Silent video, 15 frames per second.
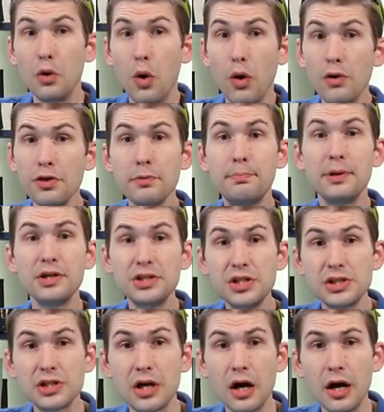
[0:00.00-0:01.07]
All the
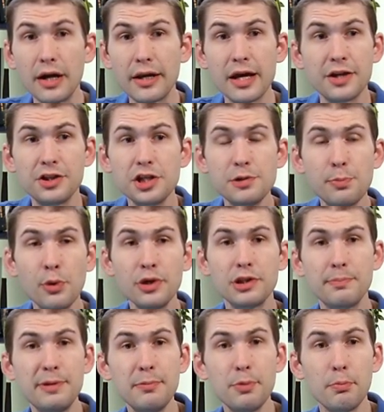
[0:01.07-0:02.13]
buzz is gone. At this
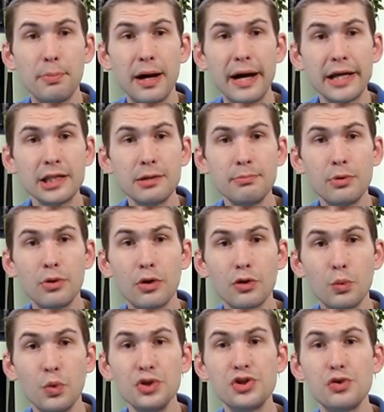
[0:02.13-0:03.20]
point, the people buying them
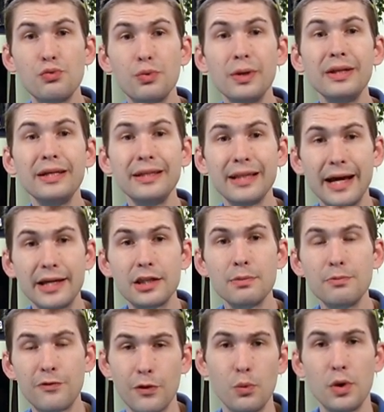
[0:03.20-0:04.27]
are the ones who really like
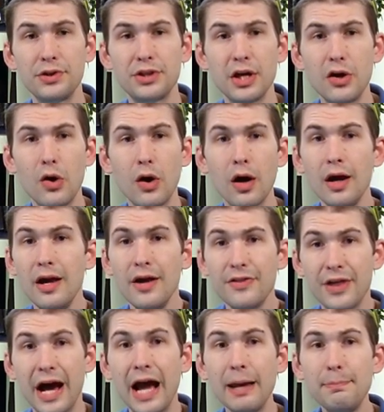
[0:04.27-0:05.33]
them for what they are.
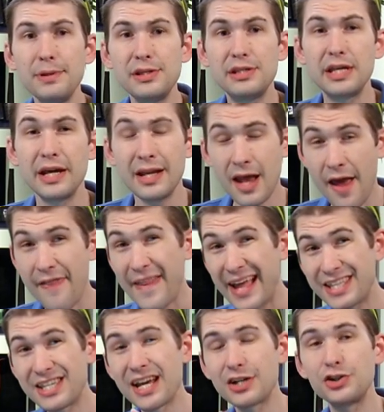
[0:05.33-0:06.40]
The hype is dead, and
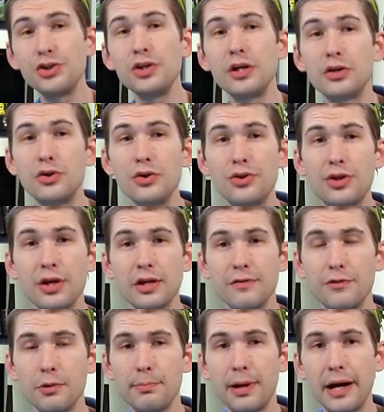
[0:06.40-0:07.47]
that's actually a good thing
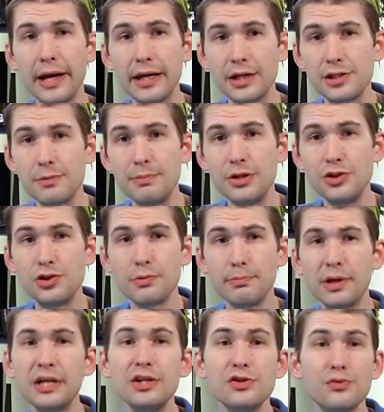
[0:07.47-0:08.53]
if you're buying, because it means your
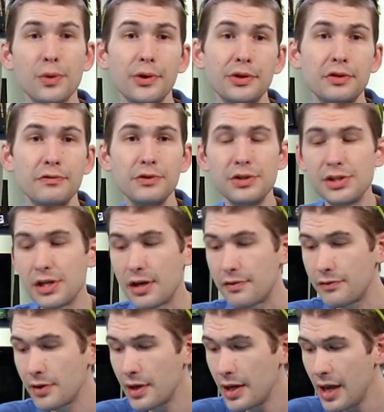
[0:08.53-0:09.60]
money is relatively
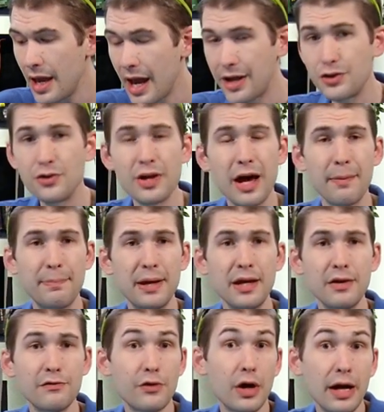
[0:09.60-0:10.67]
safe and you're not
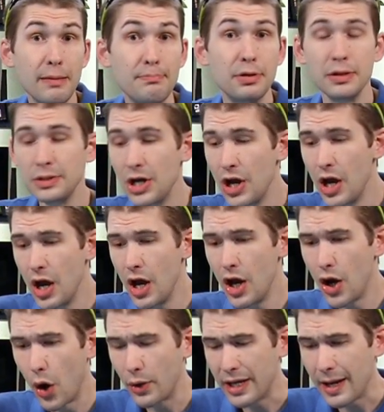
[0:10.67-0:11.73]
paying for hype.
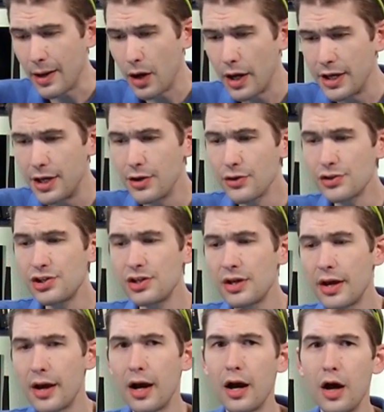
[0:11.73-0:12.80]
Okay, here's
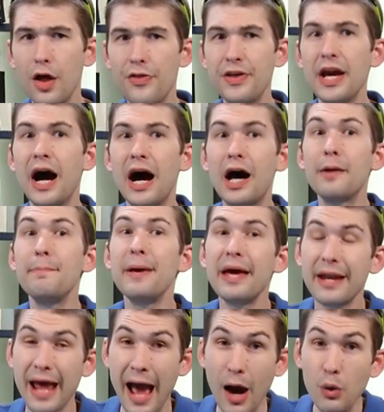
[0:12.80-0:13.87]
the odd
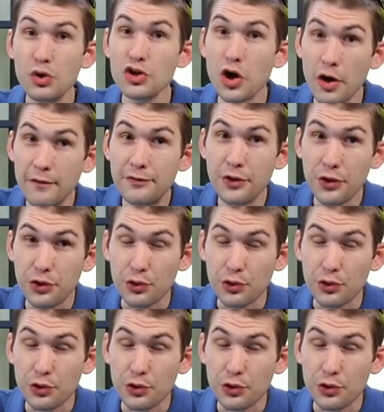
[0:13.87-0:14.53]
man out of the